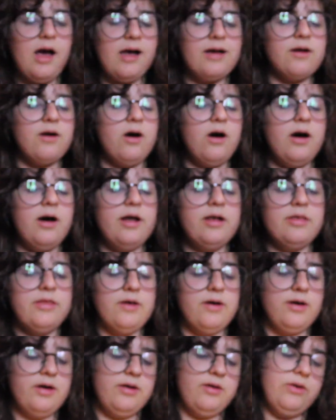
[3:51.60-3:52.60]
I got
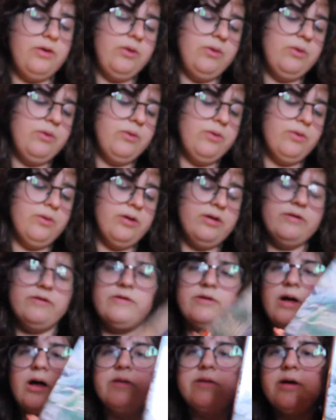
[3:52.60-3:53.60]
the new
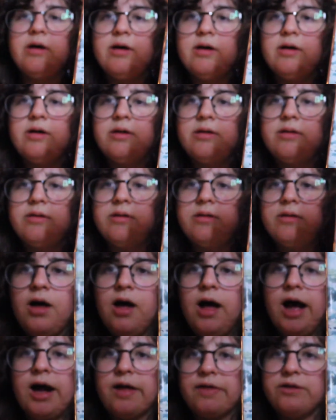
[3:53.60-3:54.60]
Zelda
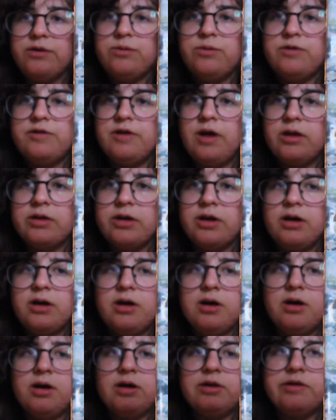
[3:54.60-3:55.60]
I got the new
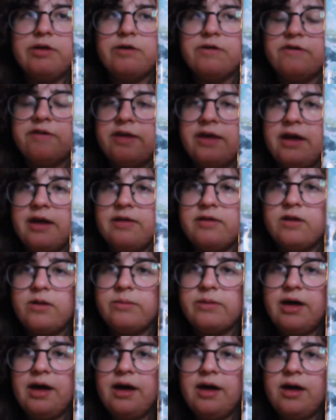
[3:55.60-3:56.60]
Zelda Tears of the
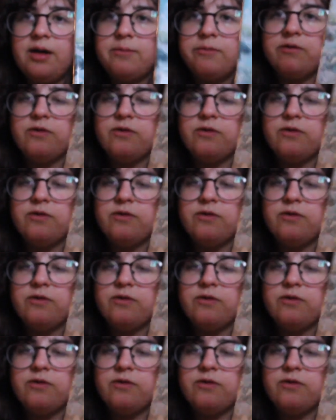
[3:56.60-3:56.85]
Kingdom game